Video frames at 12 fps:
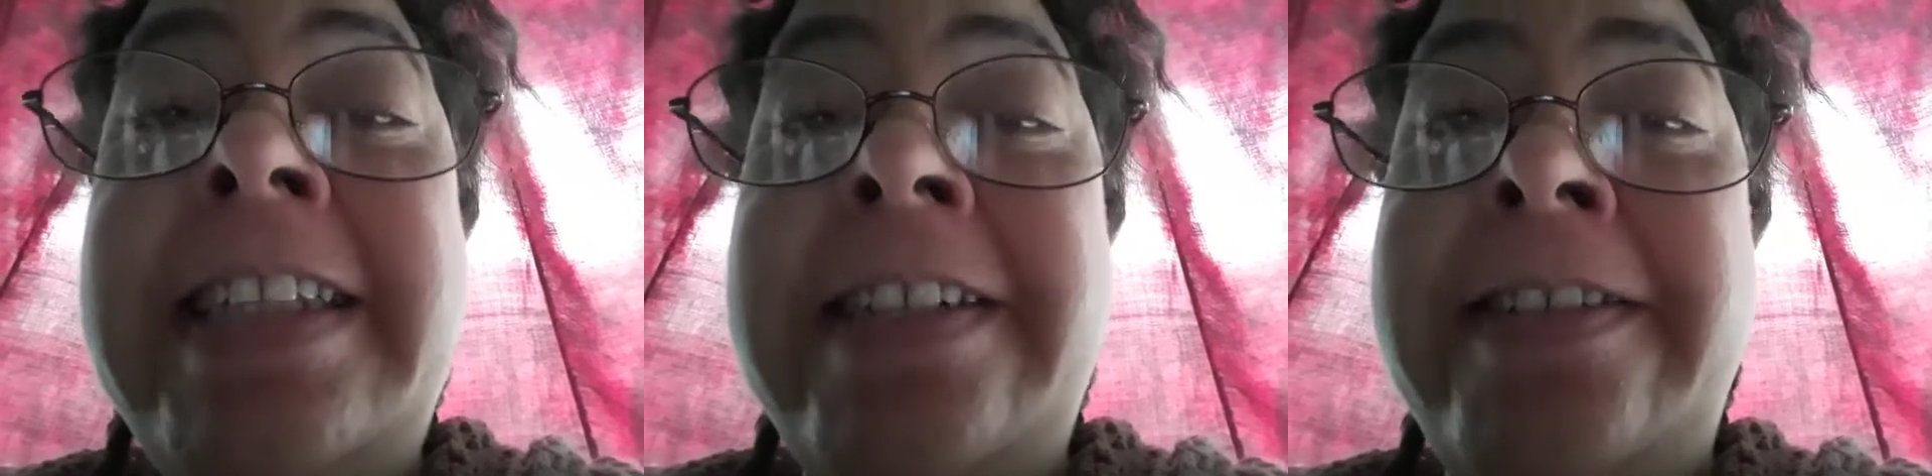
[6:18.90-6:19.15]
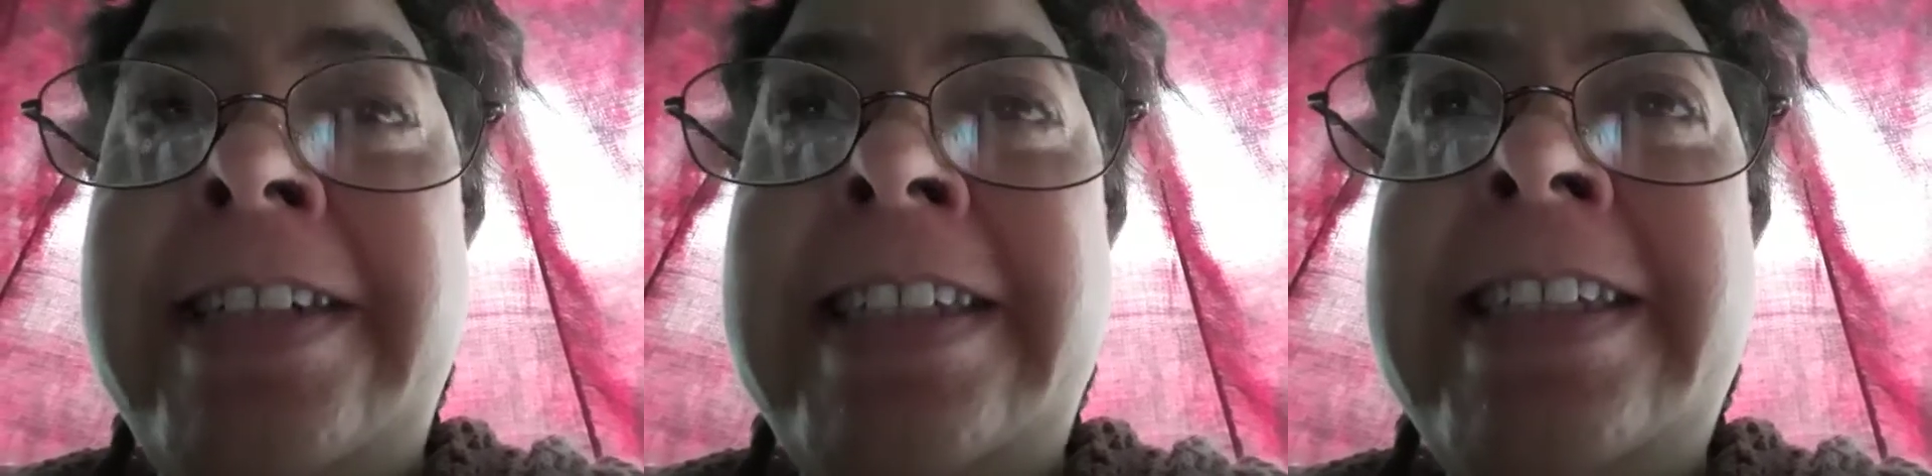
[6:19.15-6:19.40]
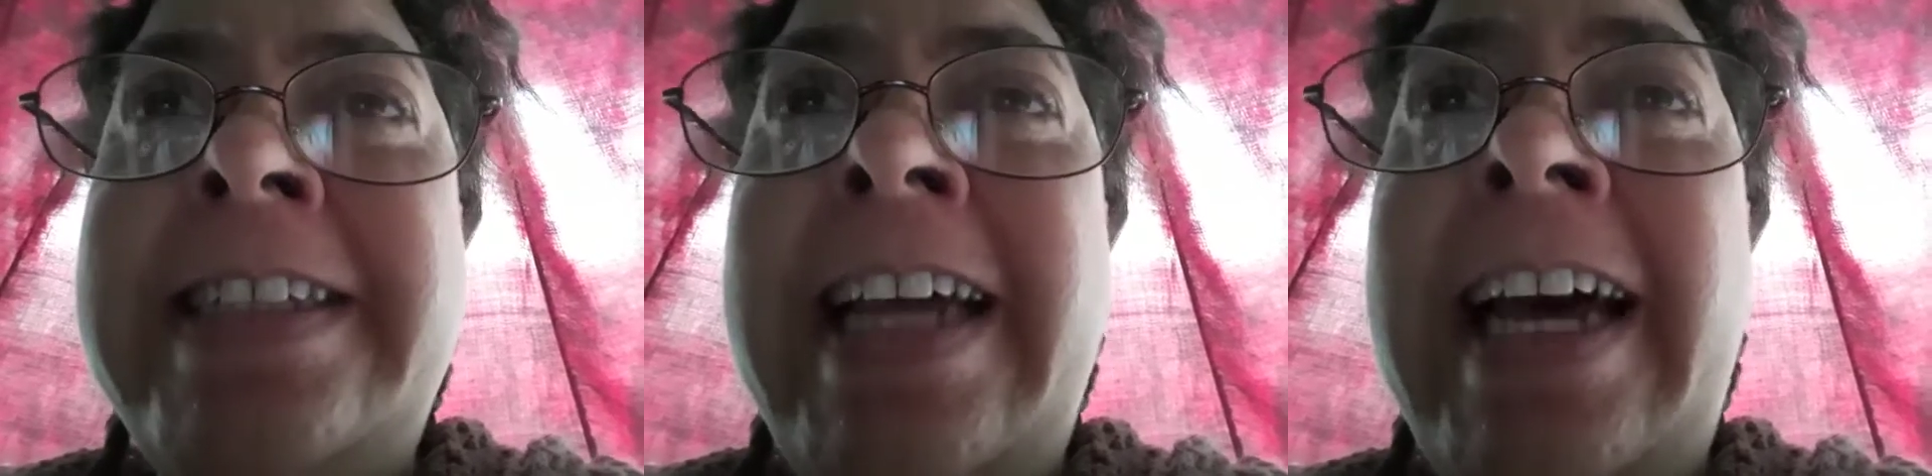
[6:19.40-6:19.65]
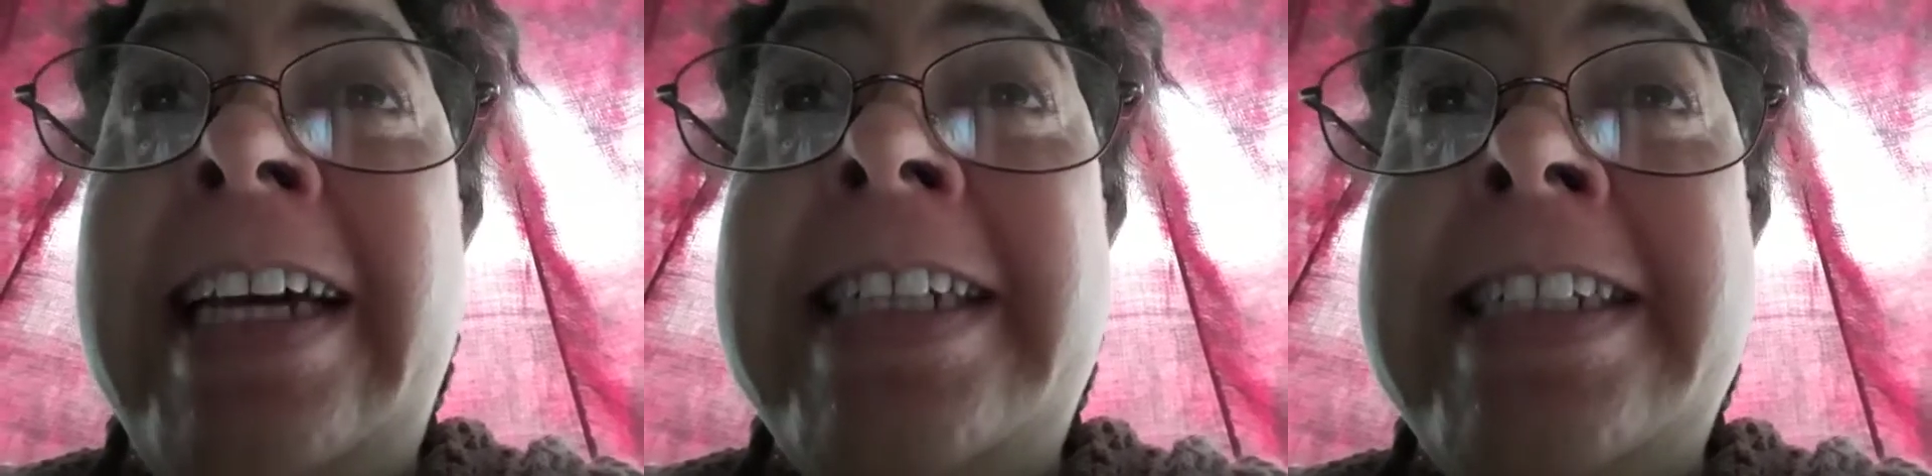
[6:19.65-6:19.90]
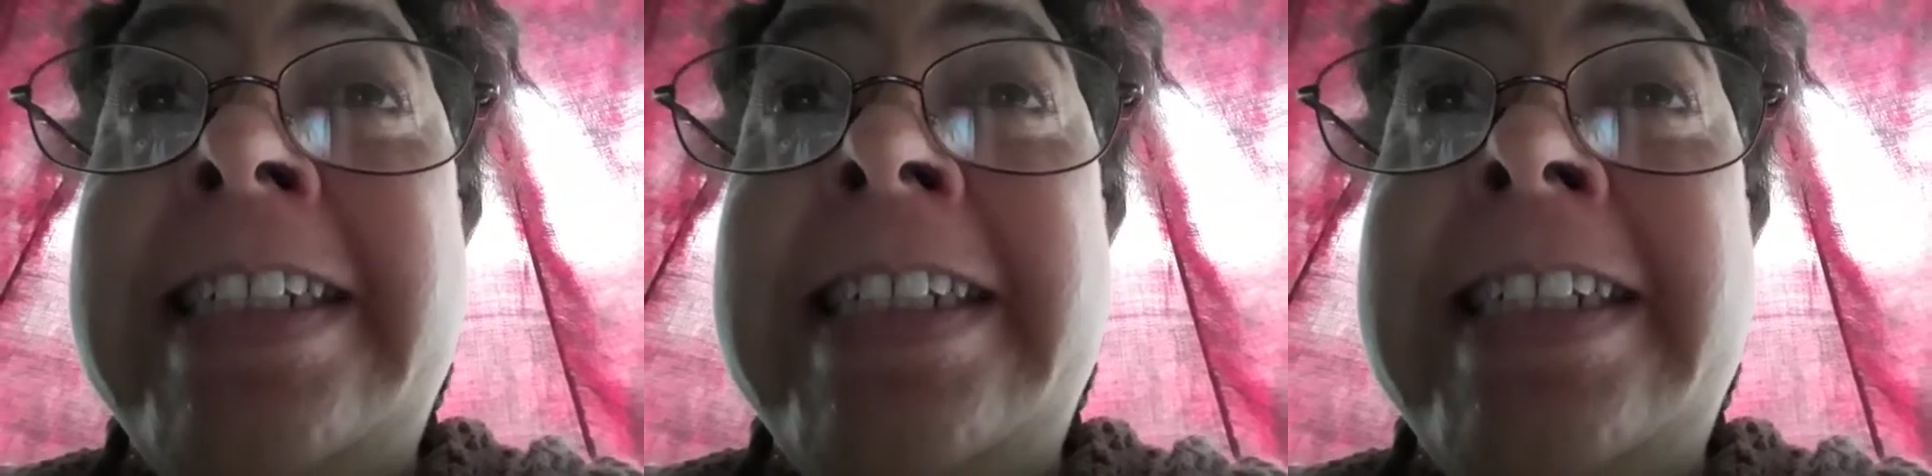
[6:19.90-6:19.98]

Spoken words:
you inside